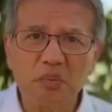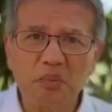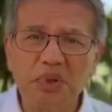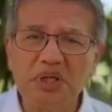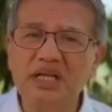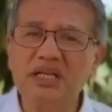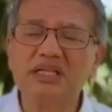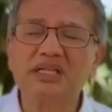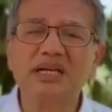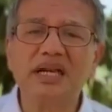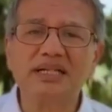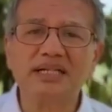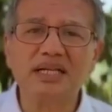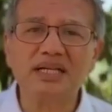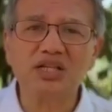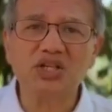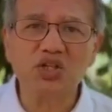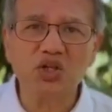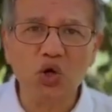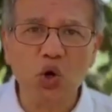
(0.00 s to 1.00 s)
Please let
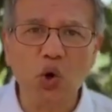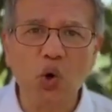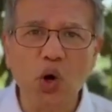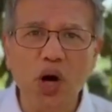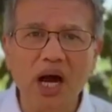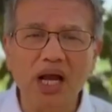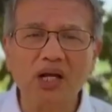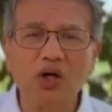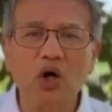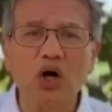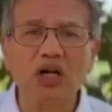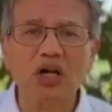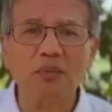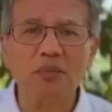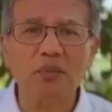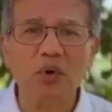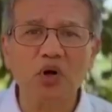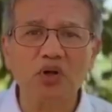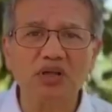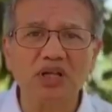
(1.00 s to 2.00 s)
us know. I call
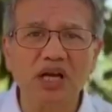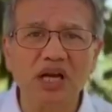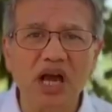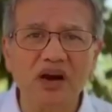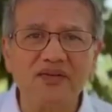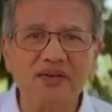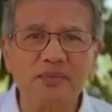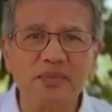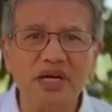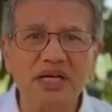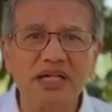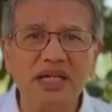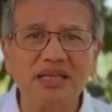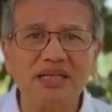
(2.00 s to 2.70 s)
upon the government